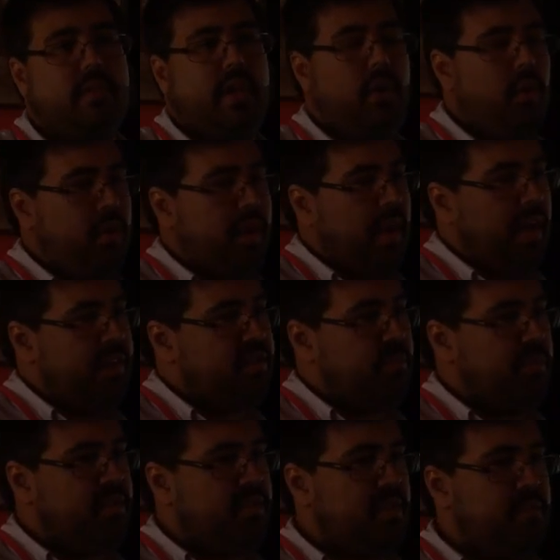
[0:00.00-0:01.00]
They look at
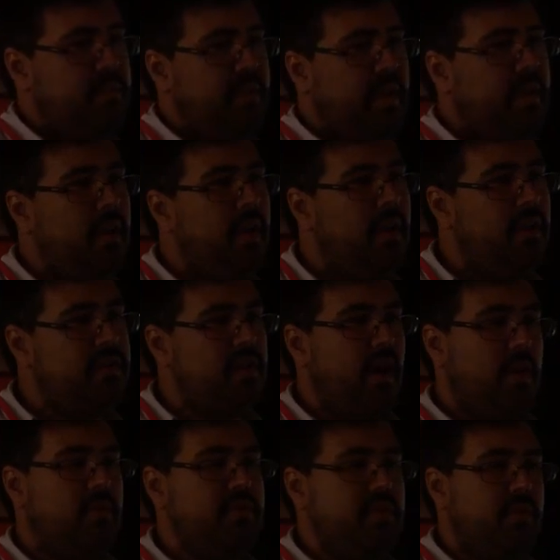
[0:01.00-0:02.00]
specific
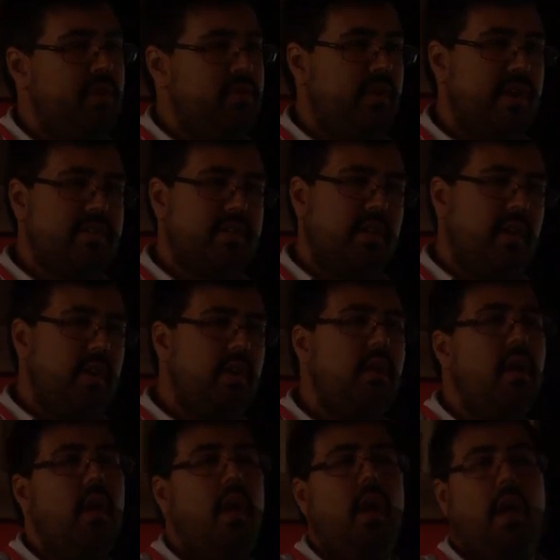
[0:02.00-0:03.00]
titles they're interested in,
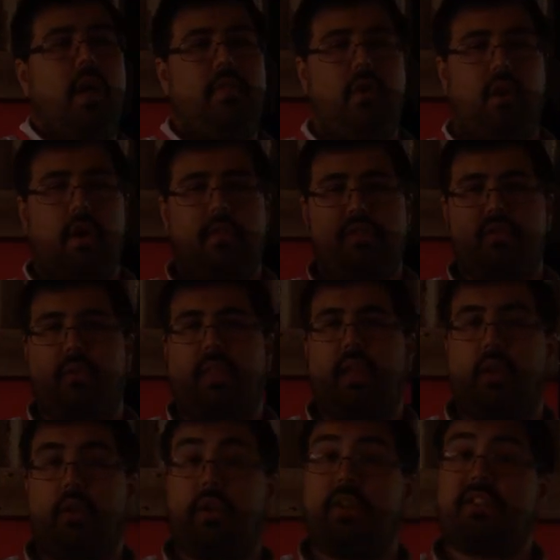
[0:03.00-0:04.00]
and there are others where they look